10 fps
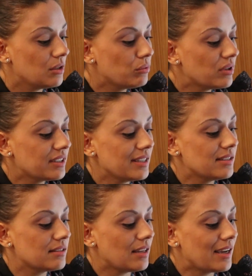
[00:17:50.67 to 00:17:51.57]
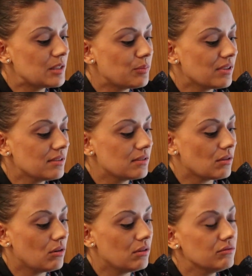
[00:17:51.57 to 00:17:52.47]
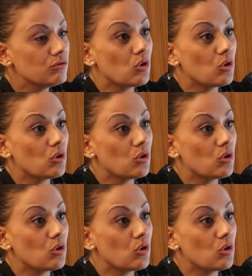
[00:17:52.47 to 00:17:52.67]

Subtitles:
work as experts on